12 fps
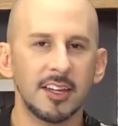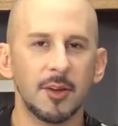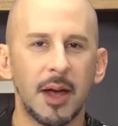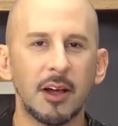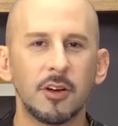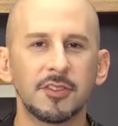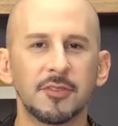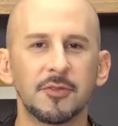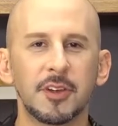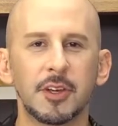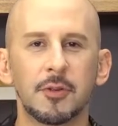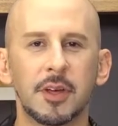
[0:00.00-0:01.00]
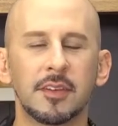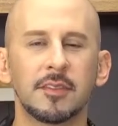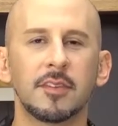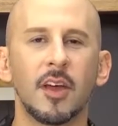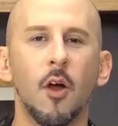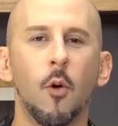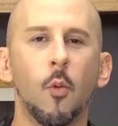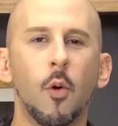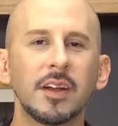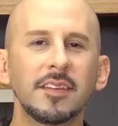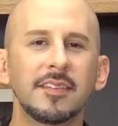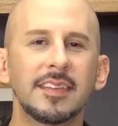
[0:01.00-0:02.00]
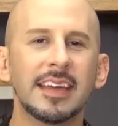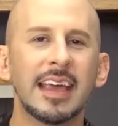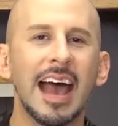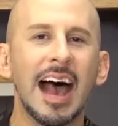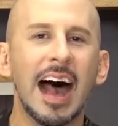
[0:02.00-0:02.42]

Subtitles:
Now, my question for you is, what is the